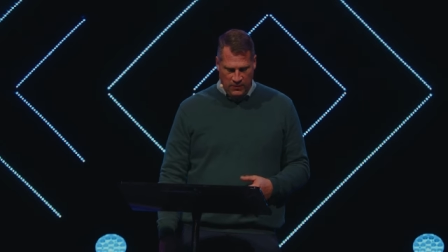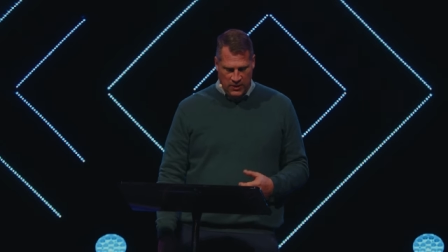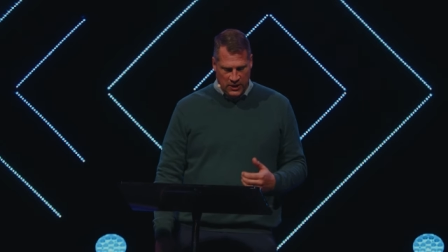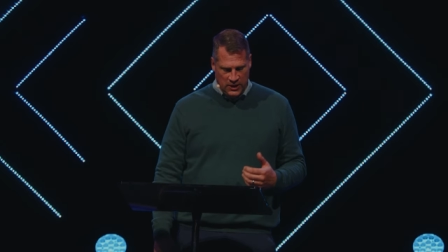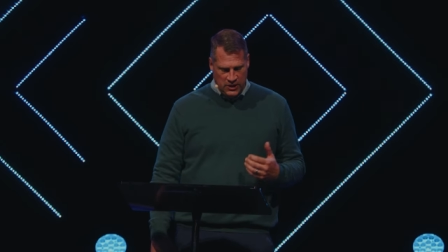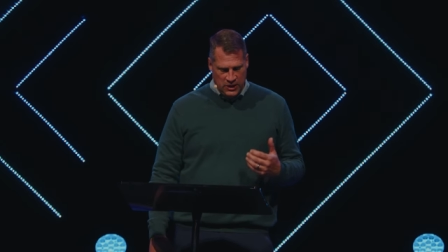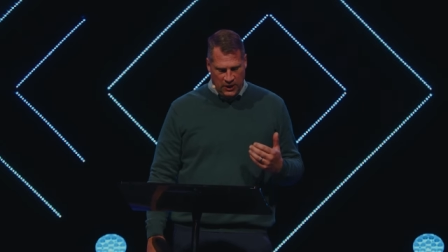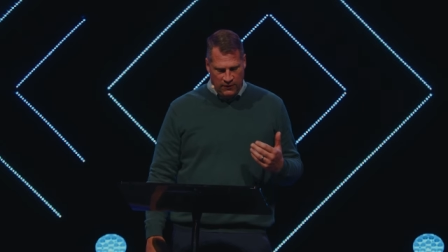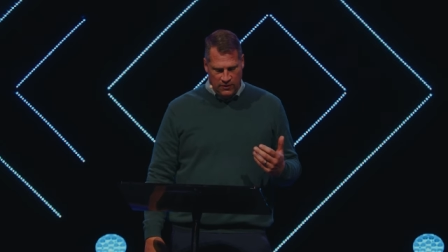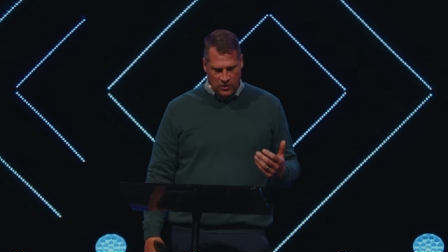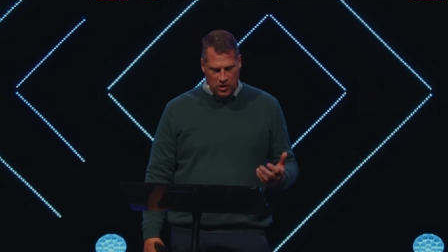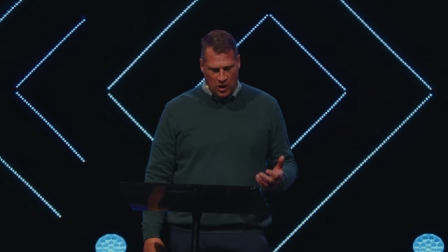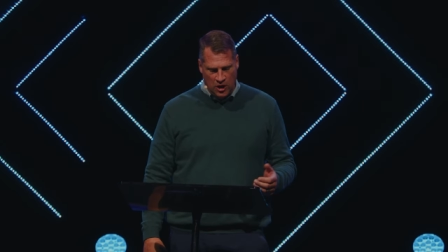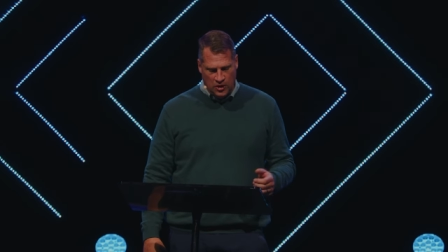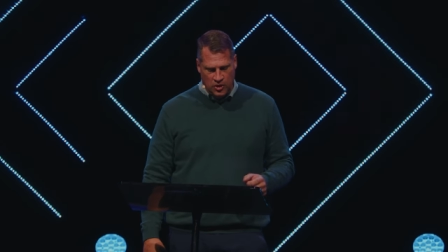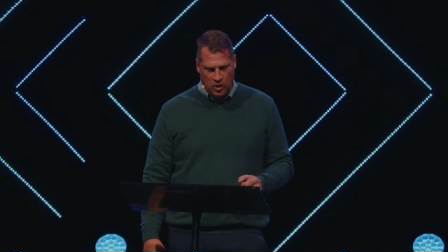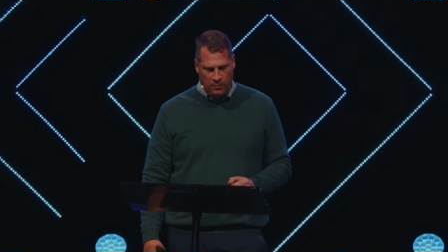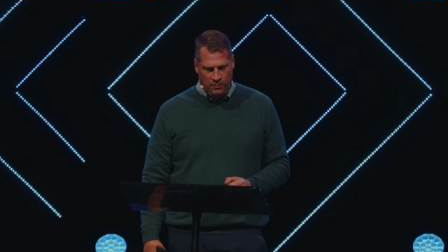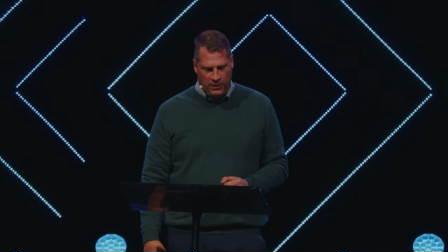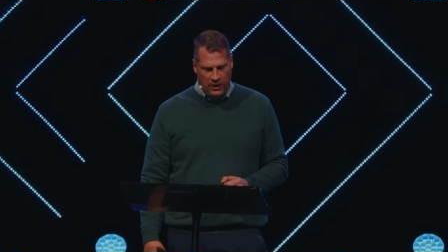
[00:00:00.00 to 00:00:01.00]
Steve has
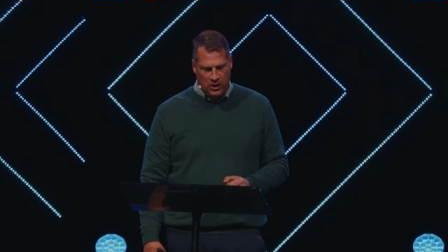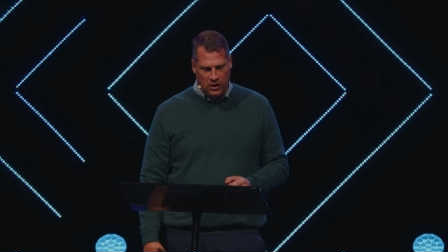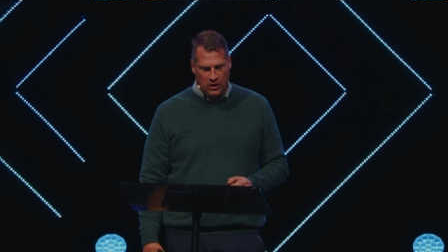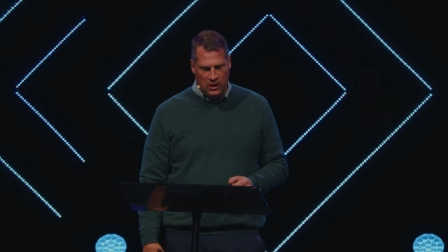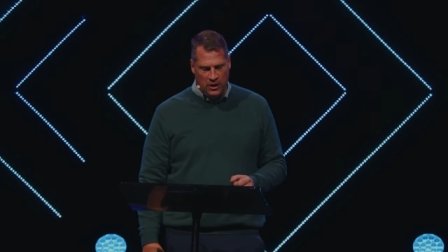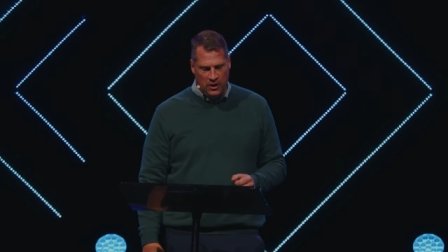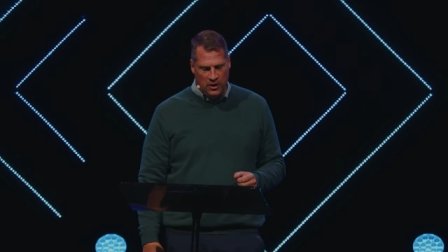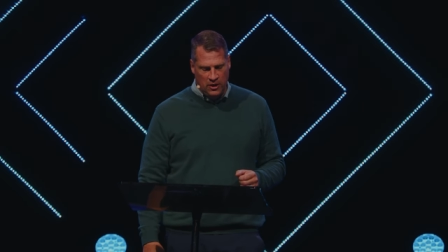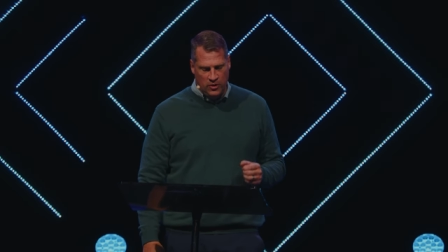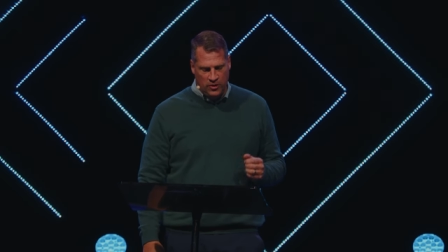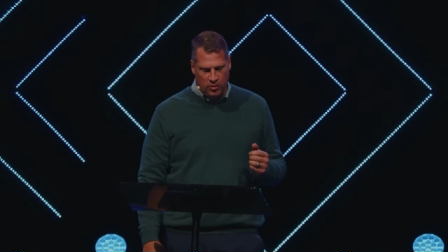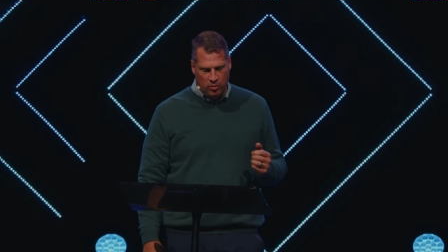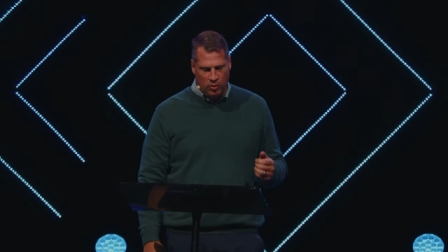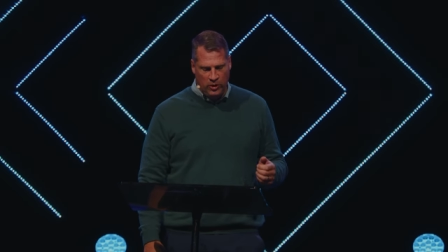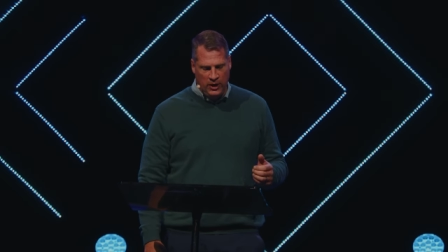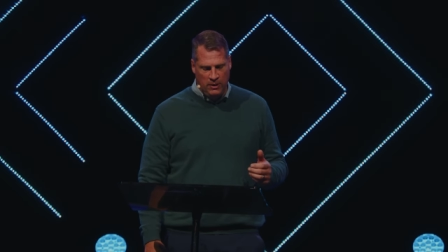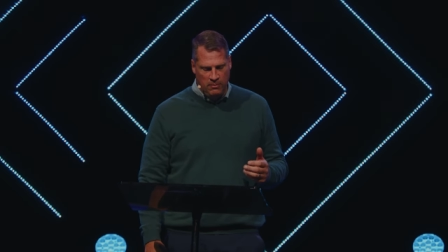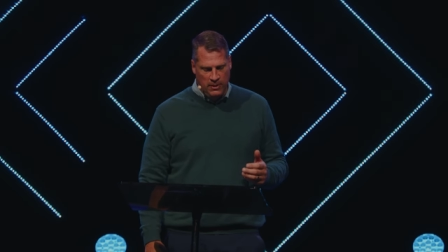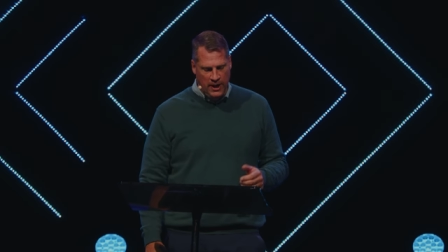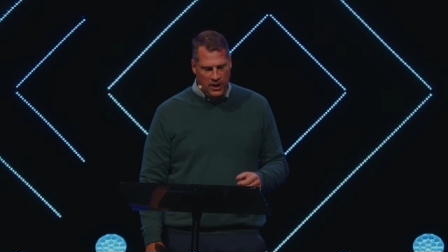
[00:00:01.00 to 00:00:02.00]
also appeared on
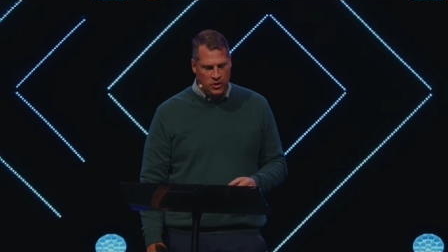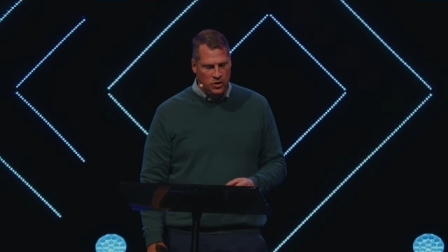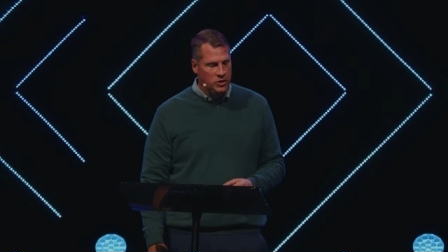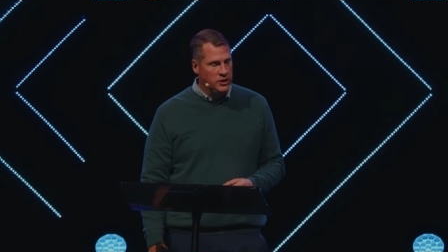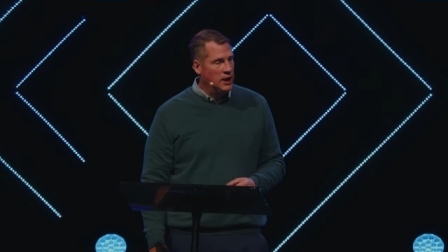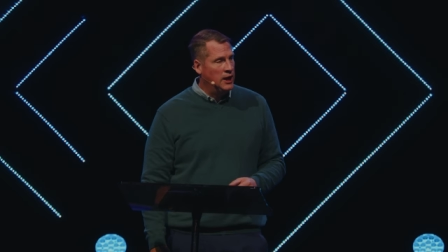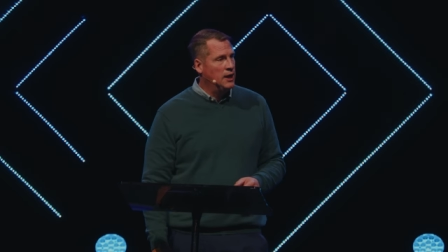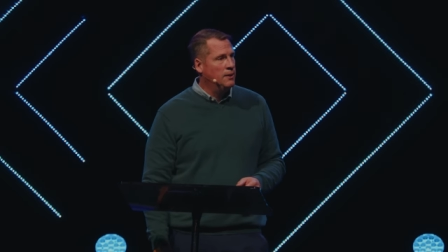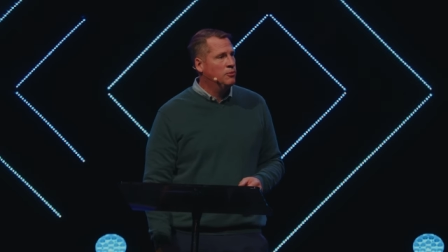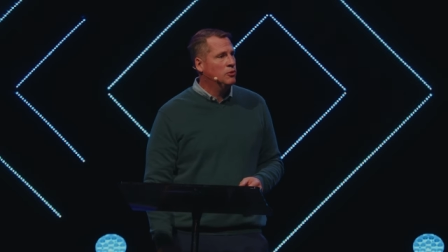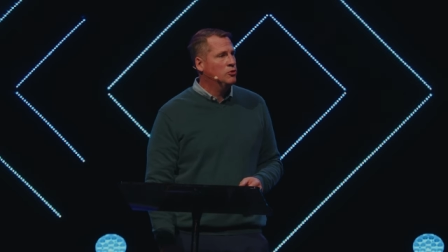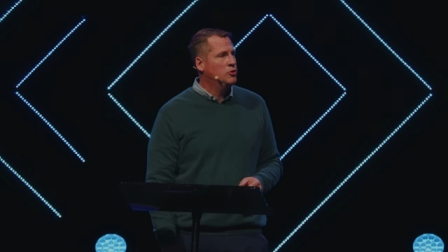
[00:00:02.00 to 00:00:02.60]
three major cable